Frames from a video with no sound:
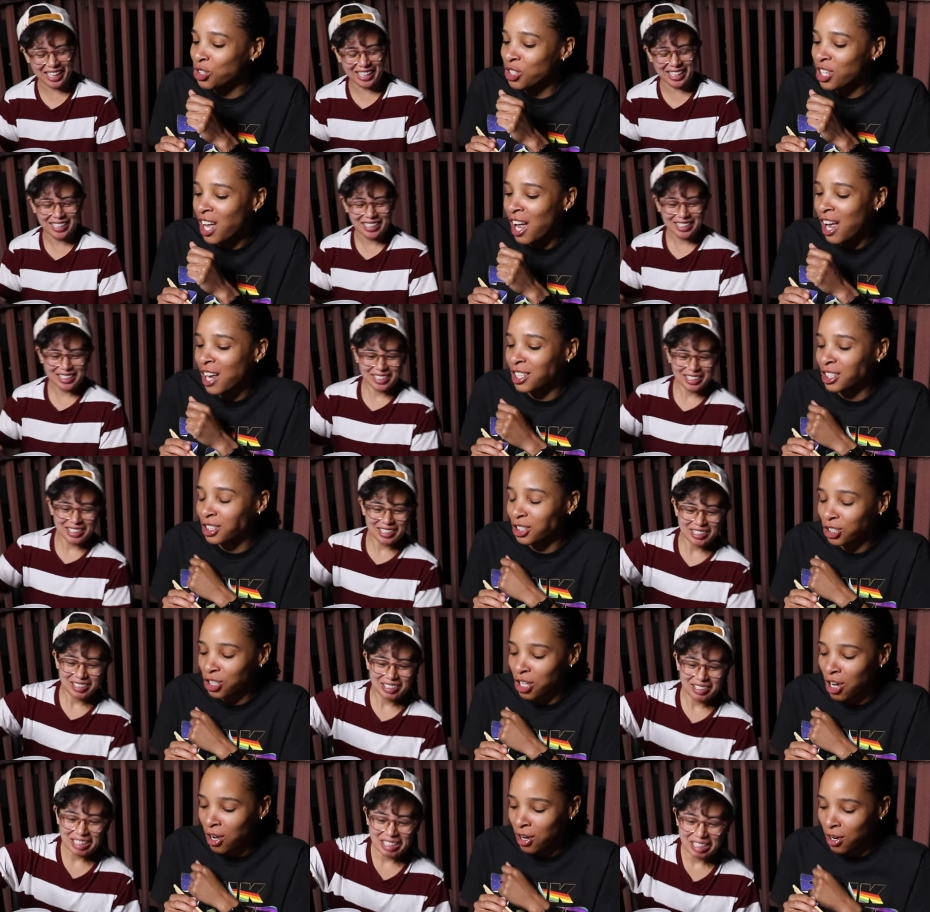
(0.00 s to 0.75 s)
Speaker 1: you can't even
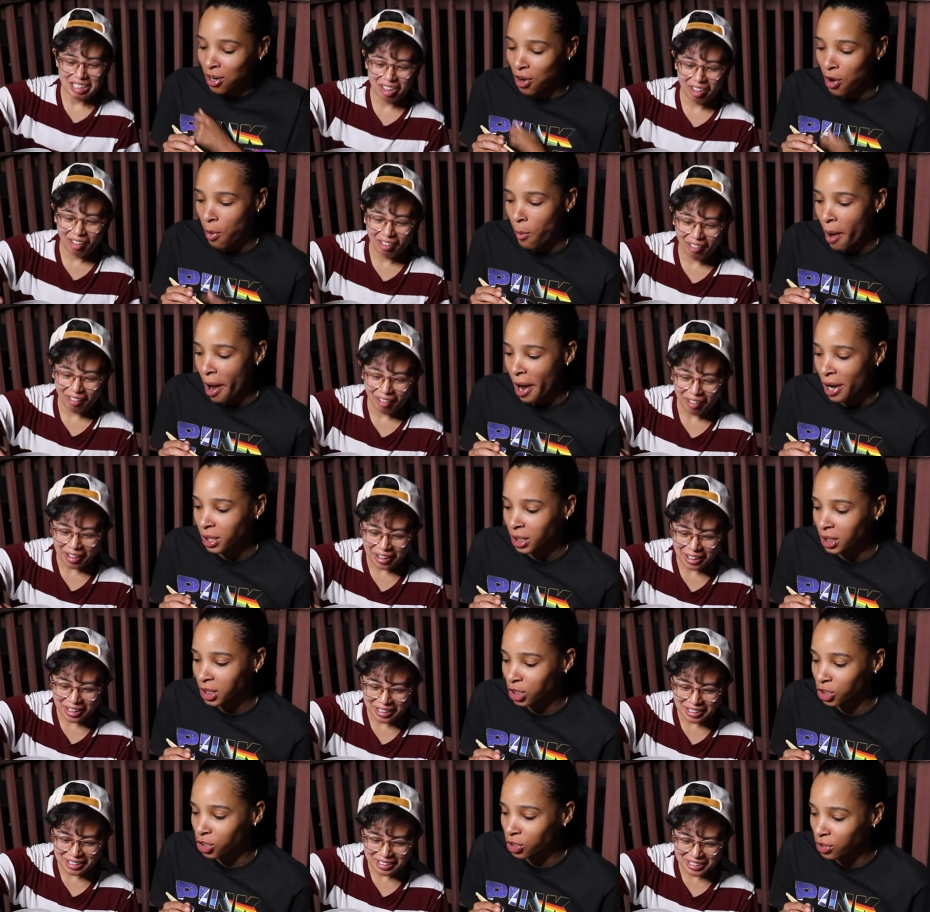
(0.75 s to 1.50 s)
talk to nobody
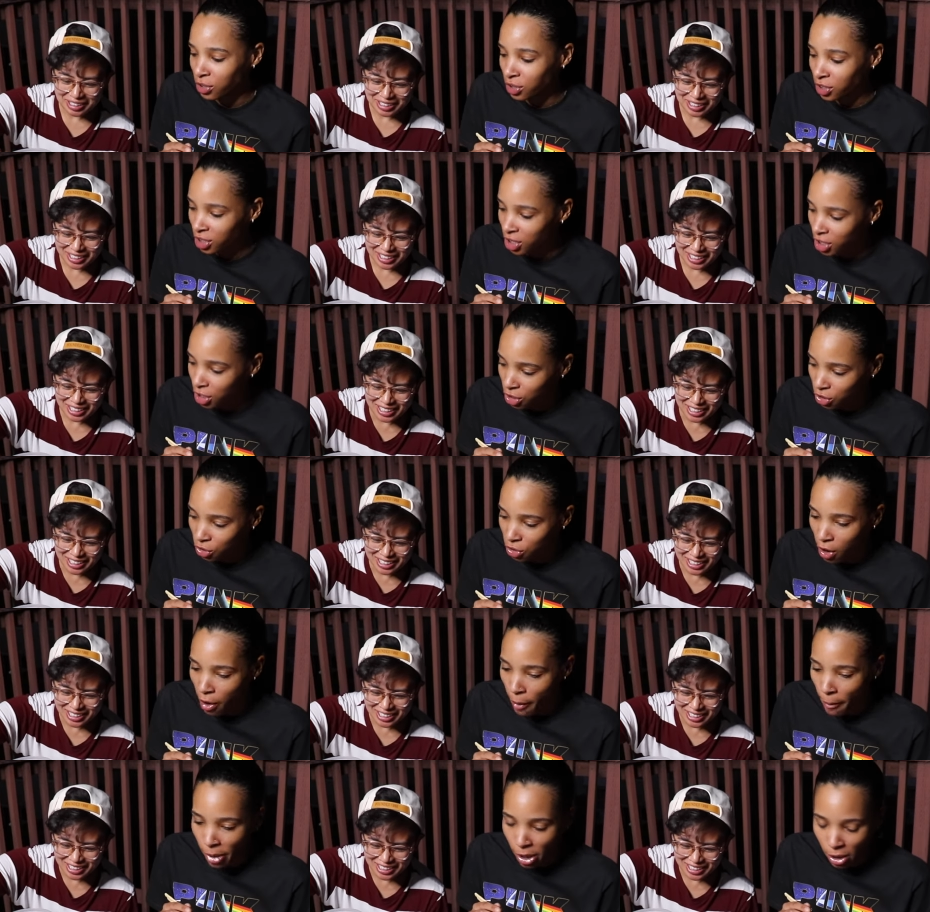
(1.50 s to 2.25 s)
because you scared you
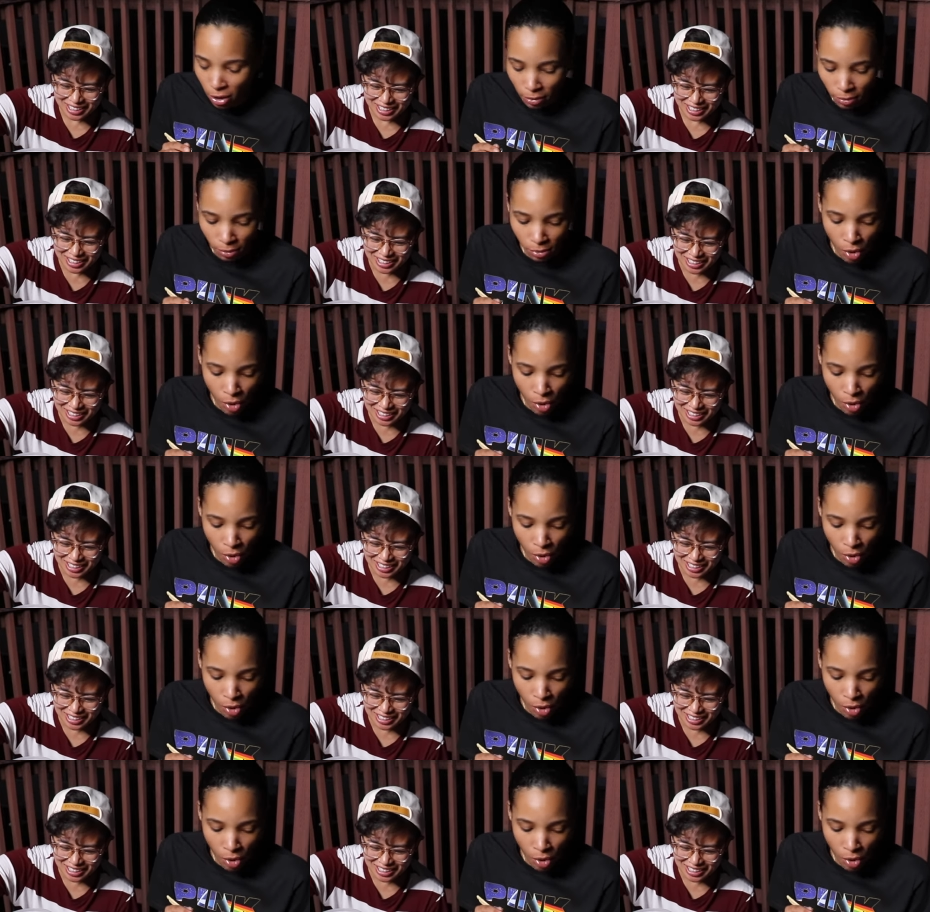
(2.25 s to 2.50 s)
gonna burp.